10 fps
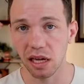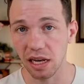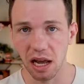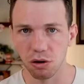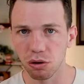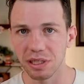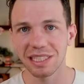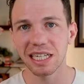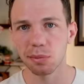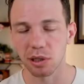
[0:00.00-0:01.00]
It now grew at
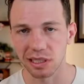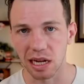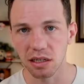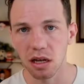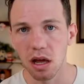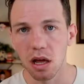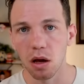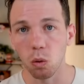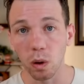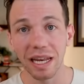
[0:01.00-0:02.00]
6%.
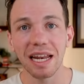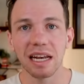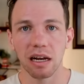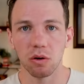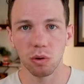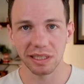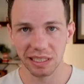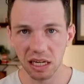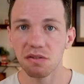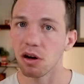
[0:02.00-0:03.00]
We didn't
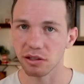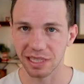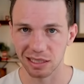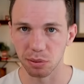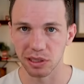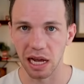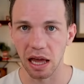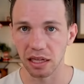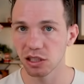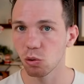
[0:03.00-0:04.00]
receive all 6%.
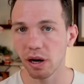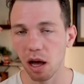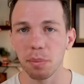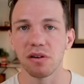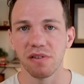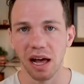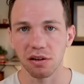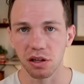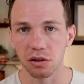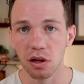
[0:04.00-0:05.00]
It just went up in
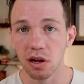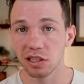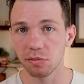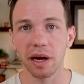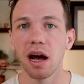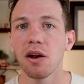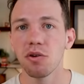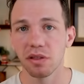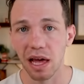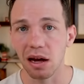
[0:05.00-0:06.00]
value. So my
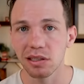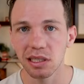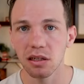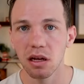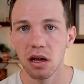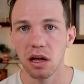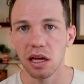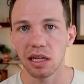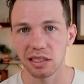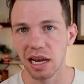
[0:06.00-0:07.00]
100,000,
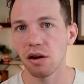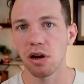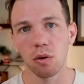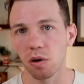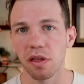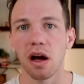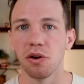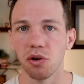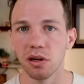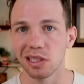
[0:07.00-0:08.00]
it's now not worth
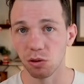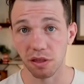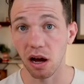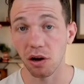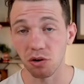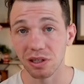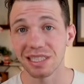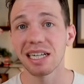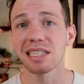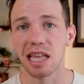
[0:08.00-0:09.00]
100. It's worth
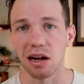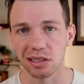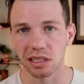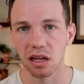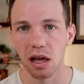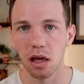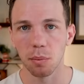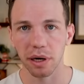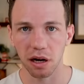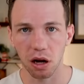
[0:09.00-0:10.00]
106,000,
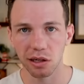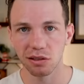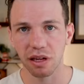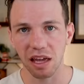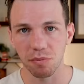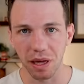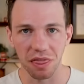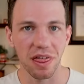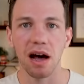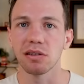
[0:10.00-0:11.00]
but it also gave me
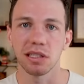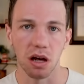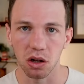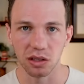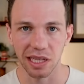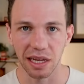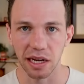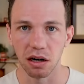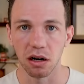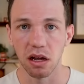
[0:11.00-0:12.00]
$1,000 that
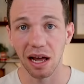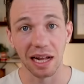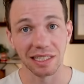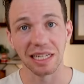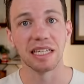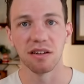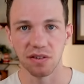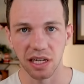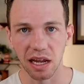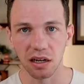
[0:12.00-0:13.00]
year as a
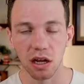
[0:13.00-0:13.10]
dividend.